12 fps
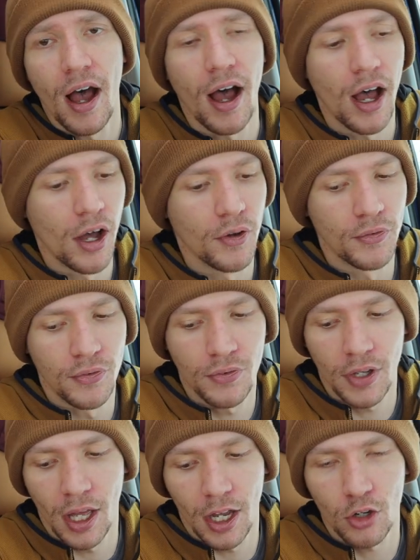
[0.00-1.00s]

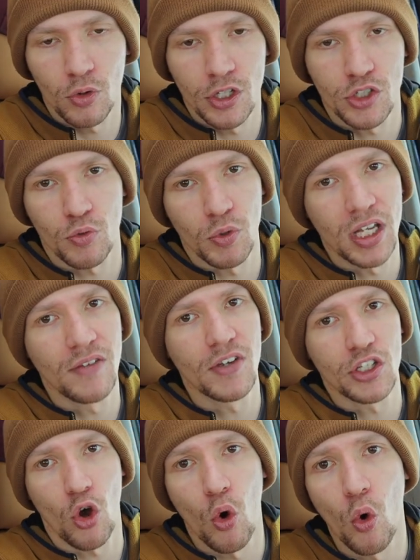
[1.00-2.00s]
of uh, Chris Reeve
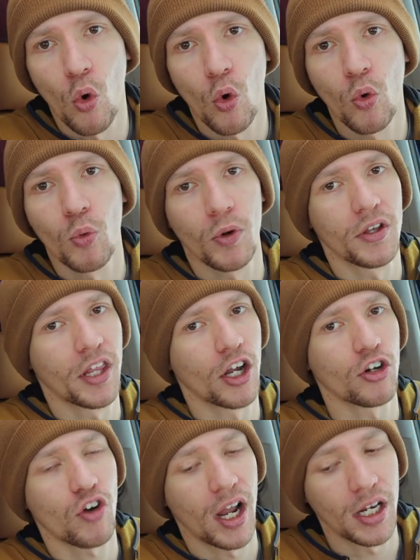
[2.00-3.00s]
as a whole, where they
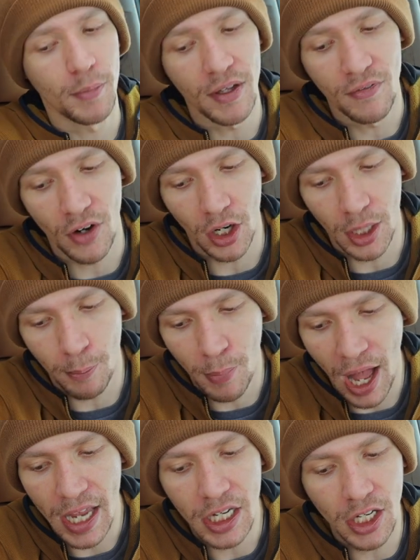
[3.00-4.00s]
are trying to be very
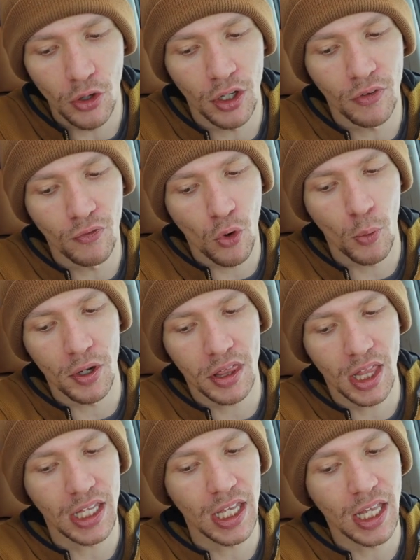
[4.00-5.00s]
pioneering, forward
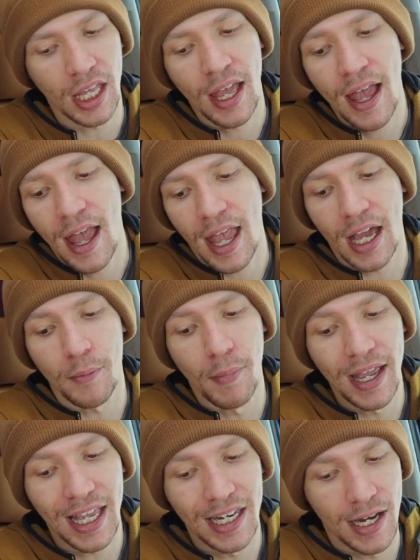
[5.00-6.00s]
thinking, and
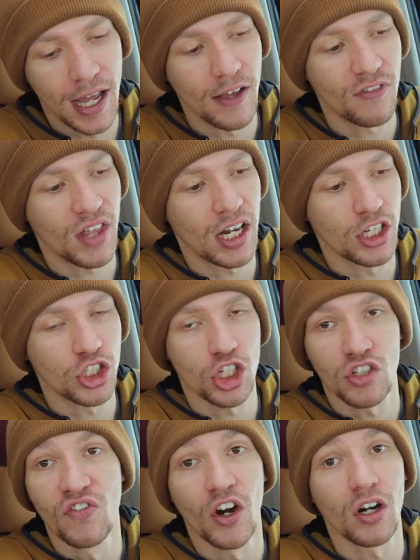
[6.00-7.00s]
make a knife that is
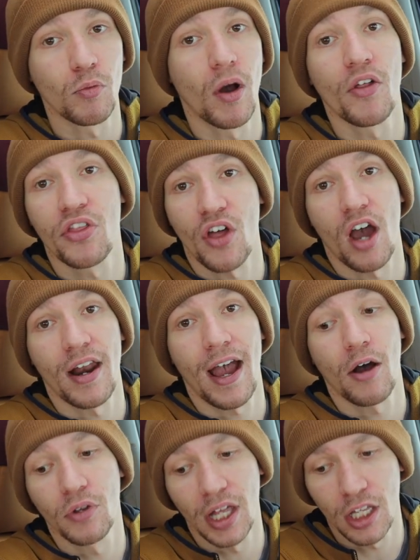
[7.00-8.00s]
just very well thought
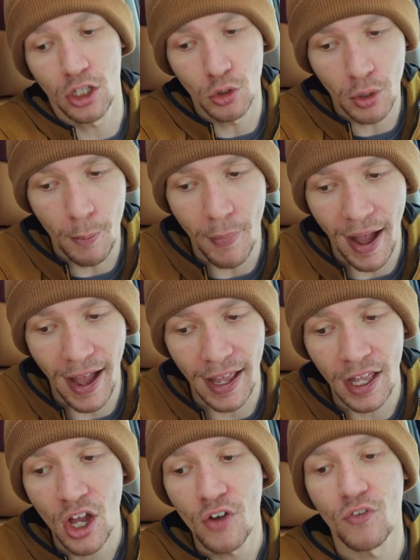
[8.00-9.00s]
out. Like you can
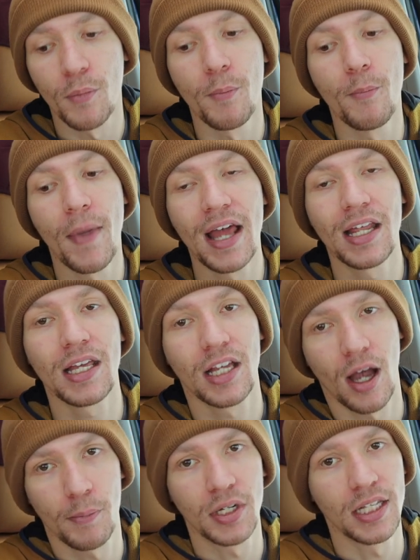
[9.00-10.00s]
buy from many
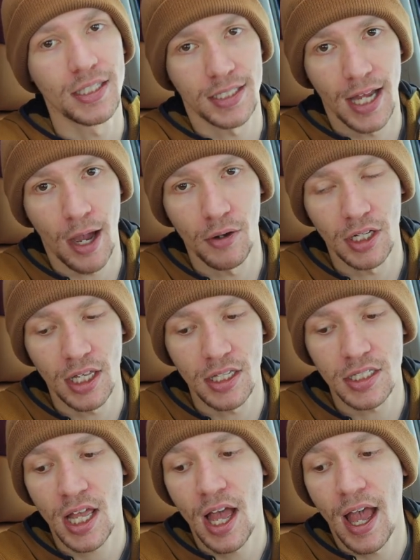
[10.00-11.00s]
companies
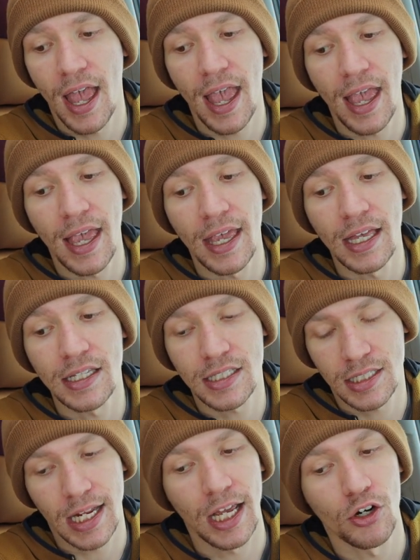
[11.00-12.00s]
nowadays a
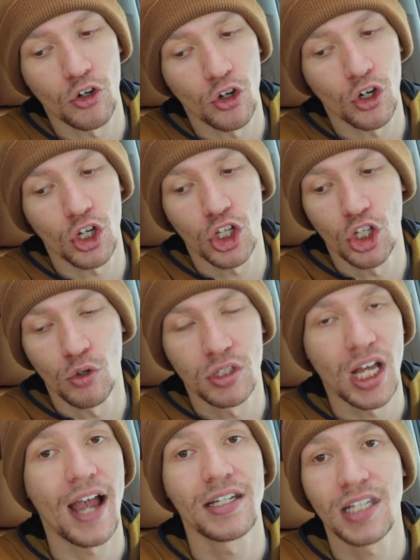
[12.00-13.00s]
standard, you know,
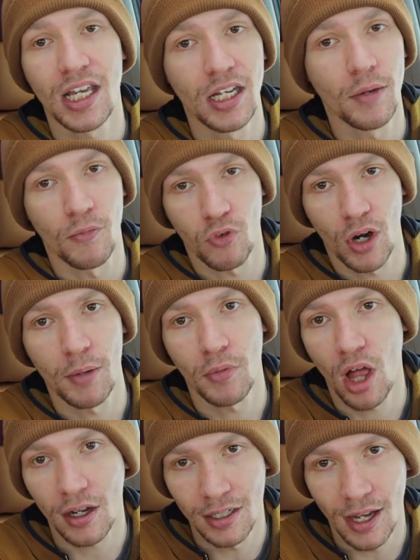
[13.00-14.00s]
titanium frame
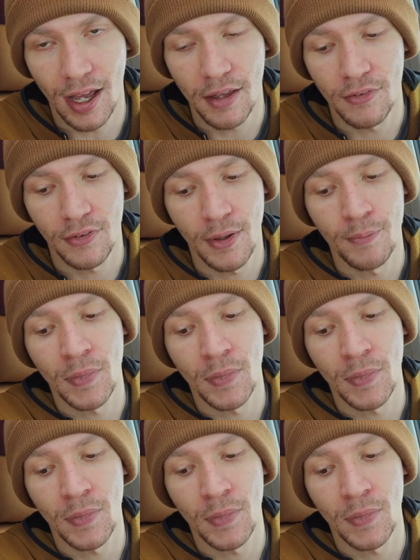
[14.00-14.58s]
lock knife,